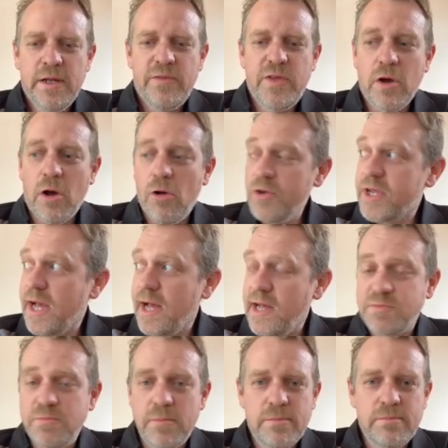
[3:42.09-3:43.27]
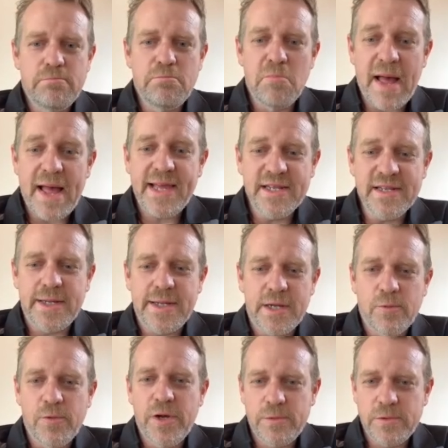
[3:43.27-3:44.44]
the older cars mainly are
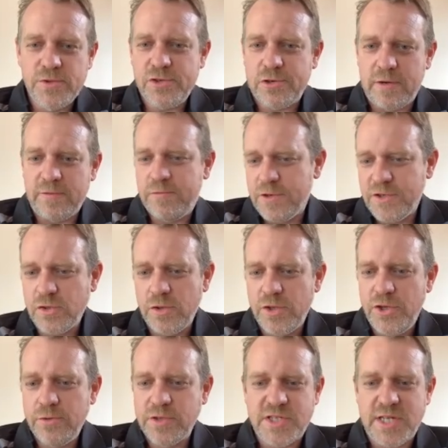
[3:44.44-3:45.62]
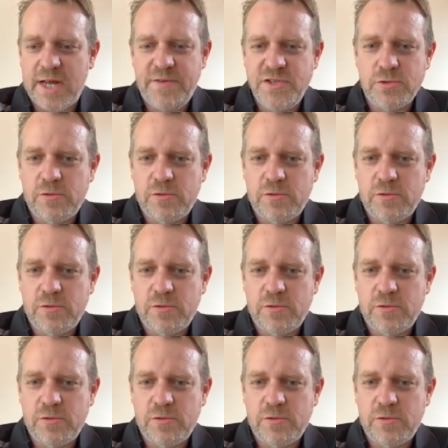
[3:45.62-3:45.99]
rear wheel drive, whereas all the newer stuff is all